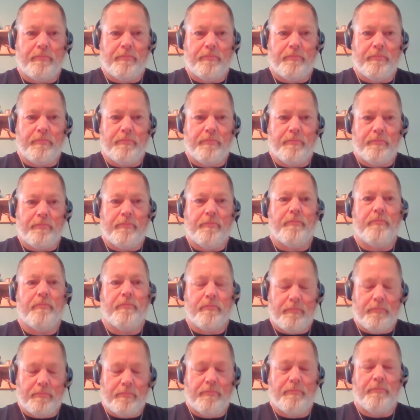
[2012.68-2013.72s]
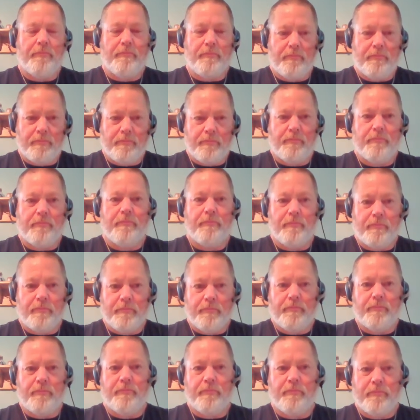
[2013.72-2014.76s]

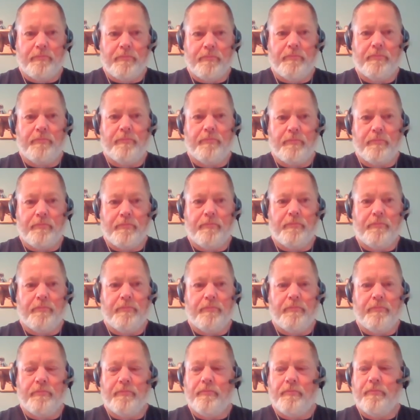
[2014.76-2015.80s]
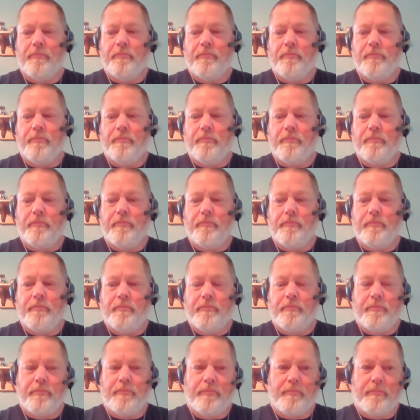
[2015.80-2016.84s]

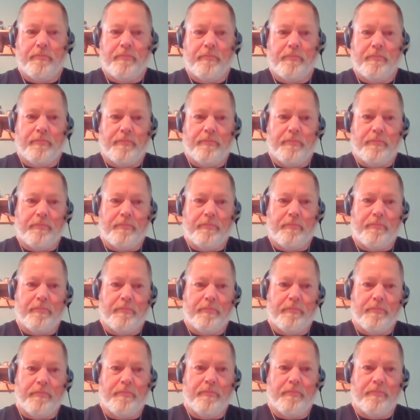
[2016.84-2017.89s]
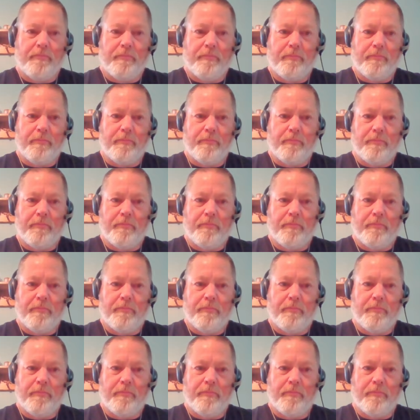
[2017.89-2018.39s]
[no speech]